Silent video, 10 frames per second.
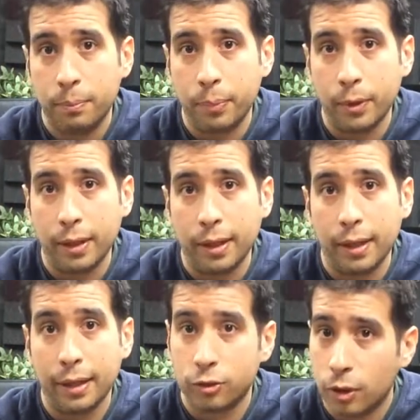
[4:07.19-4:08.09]
but
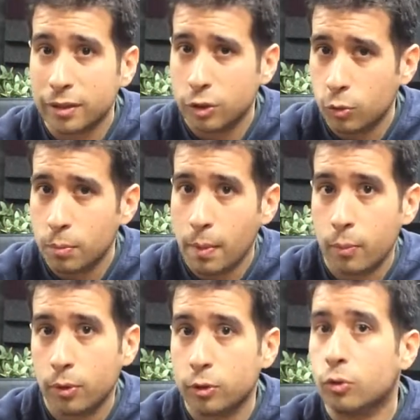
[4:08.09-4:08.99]
as long as you
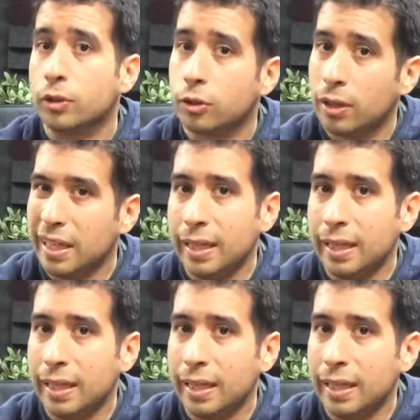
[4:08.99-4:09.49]
remember the strings are